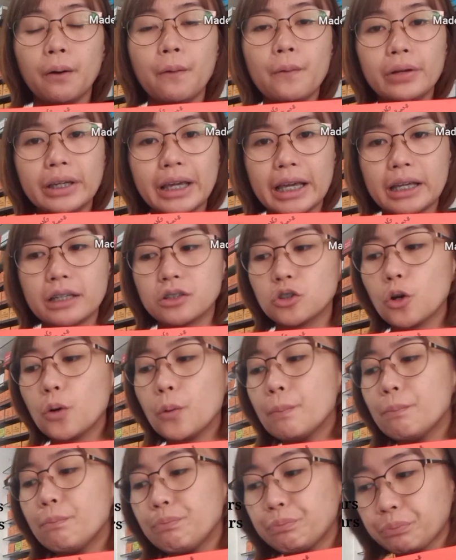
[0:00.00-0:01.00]
Okay, so,
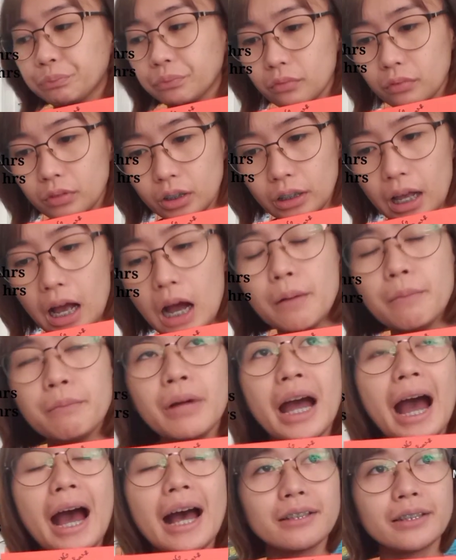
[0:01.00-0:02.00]

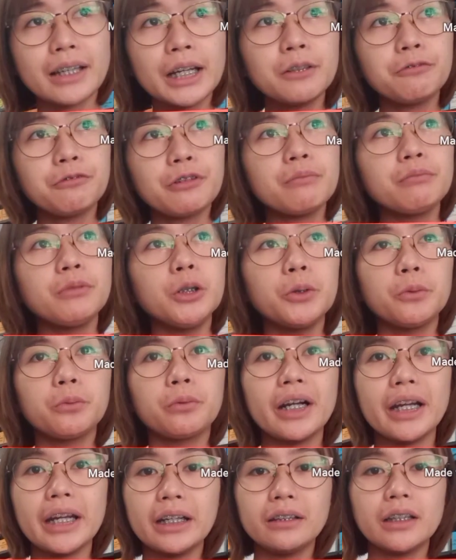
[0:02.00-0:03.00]
aside from
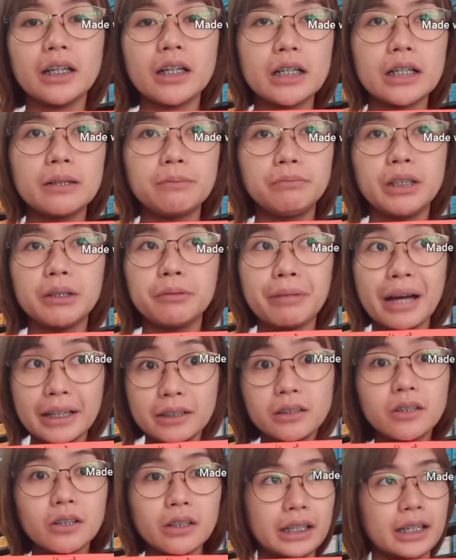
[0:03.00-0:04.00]
lowering the
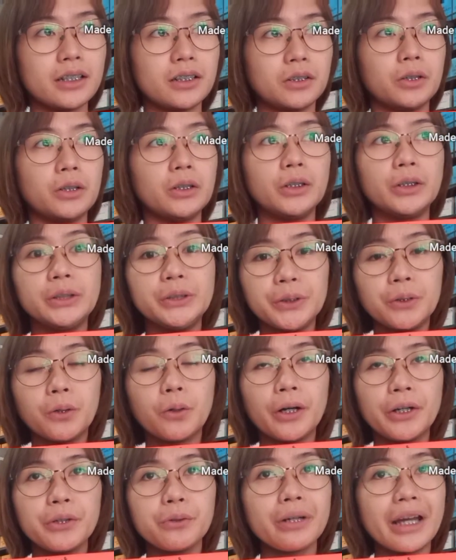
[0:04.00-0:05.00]
bad cholesterol
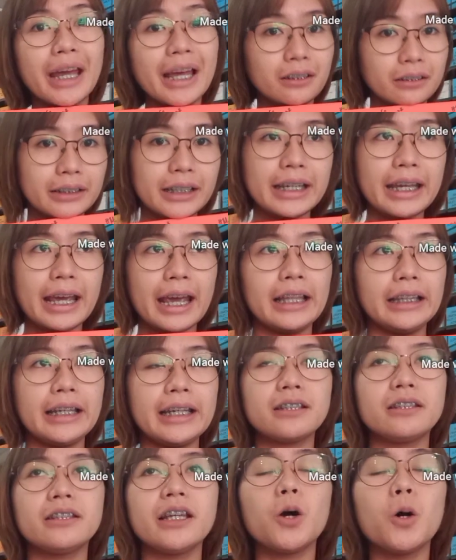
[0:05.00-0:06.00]
or yung LDL,
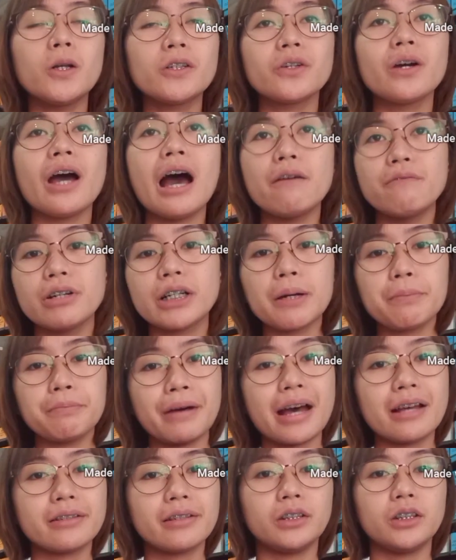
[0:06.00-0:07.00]
is they also have a
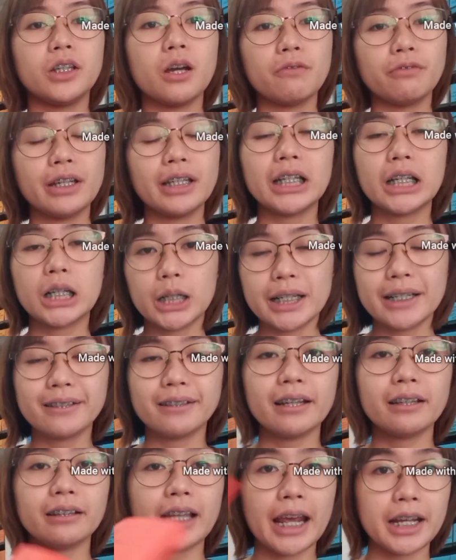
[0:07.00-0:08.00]
capacity of
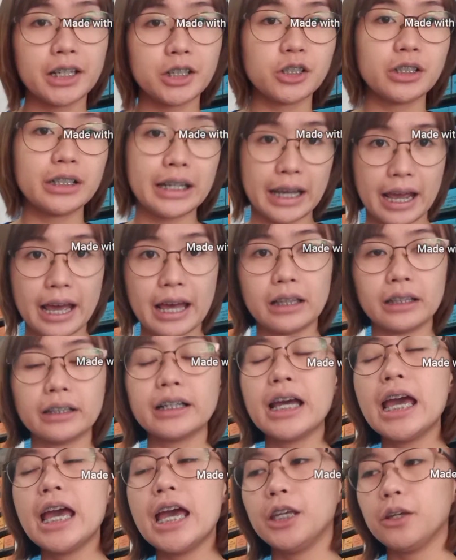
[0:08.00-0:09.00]
increasing the HDL.
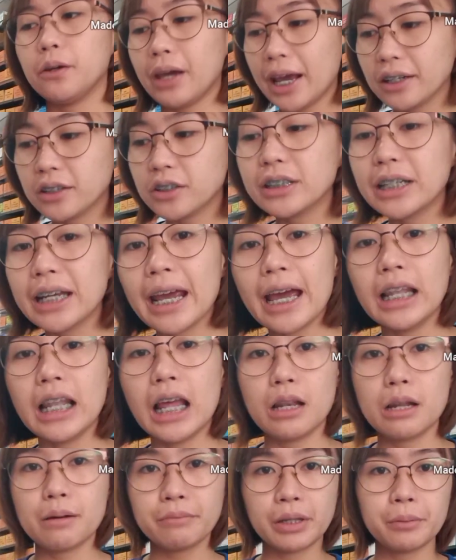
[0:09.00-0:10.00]
Yung HDL,
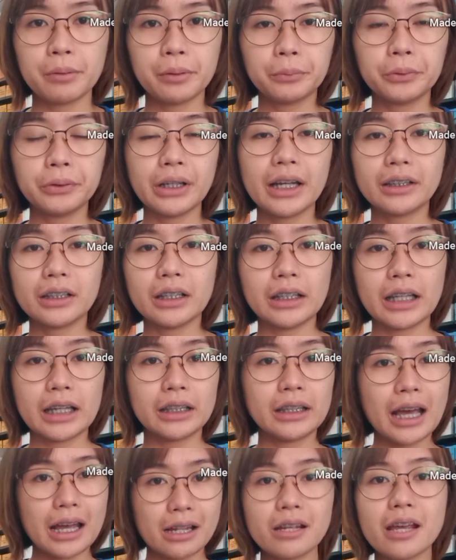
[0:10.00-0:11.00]
alam naman po natin
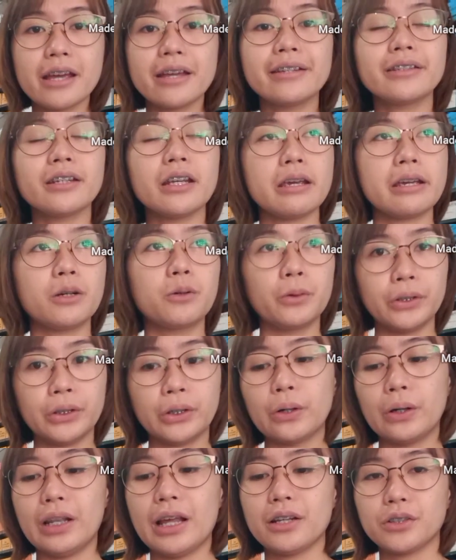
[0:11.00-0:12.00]
that that is a good
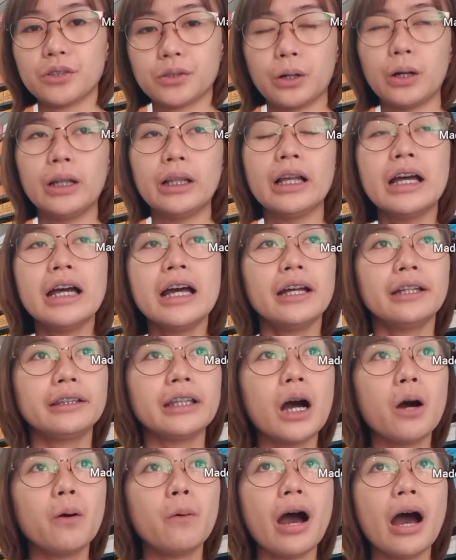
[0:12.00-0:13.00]
cholesterol.
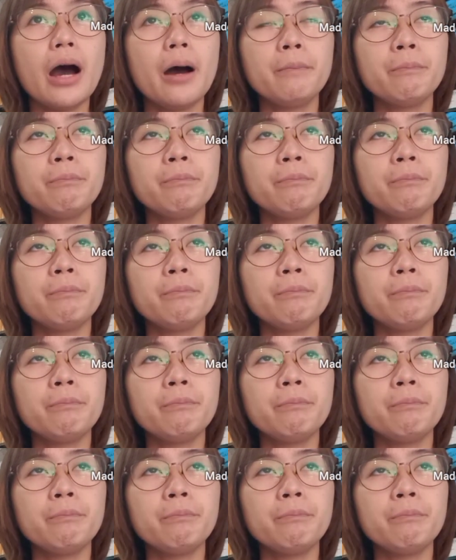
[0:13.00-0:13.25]
Now,